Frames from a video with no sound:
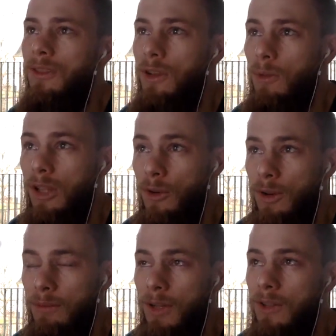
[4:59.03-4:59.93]
will go
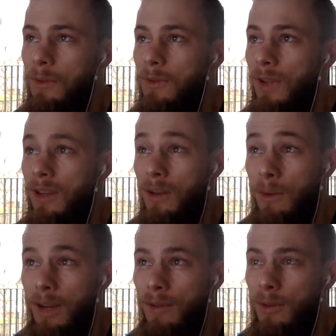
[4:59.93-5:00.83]
in, because we've had
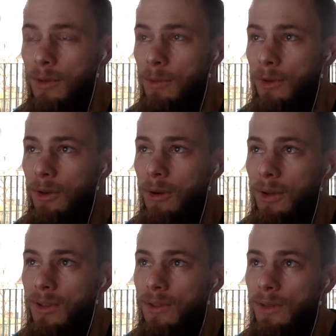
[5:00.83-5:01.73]
quite a few support
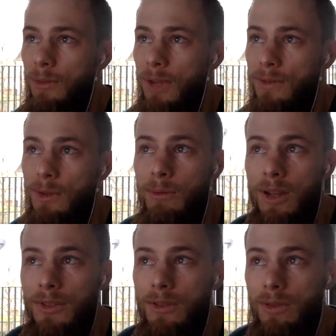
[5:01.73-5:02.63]
requests over the past few
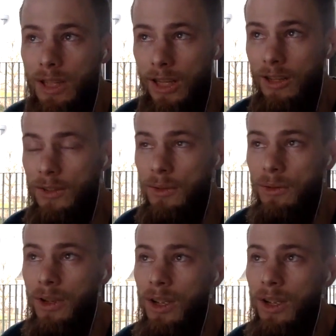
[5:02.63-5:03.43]
months relating to